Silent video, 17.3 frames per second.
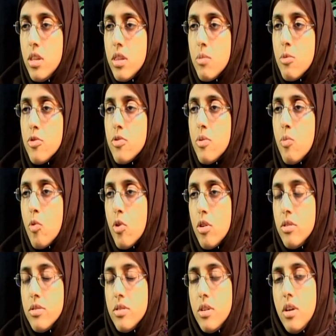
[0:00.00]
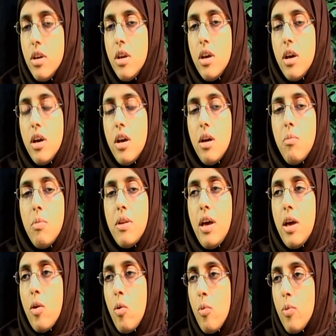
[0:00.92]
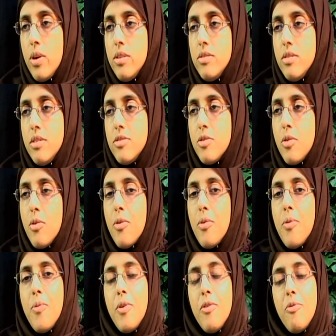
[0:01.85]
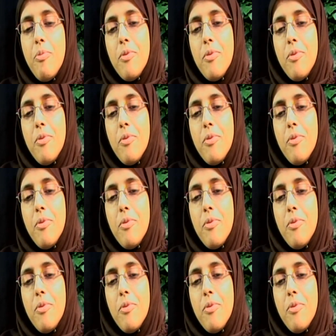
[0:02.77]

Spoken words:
in the Muslim world, but not always. So mm-hmm.